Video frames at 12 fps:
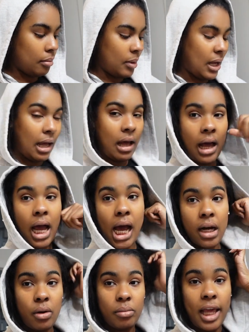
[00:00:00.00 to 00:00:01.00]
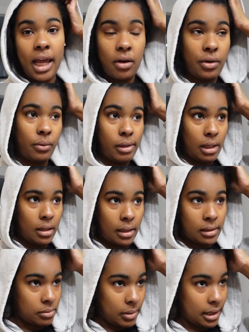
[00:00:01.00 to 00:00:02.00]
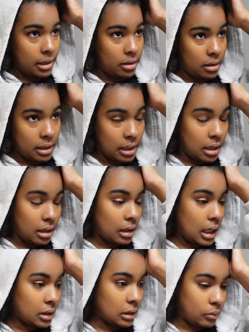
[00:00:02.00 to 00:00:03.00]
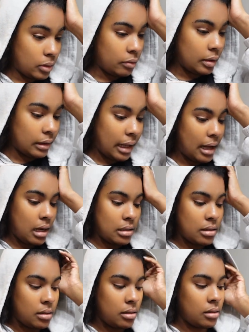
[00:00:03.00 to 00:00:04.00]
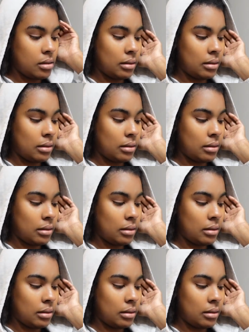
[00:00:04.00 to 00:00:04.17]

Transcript: But I don't plan on doing anything to my hair today. I just want to relax.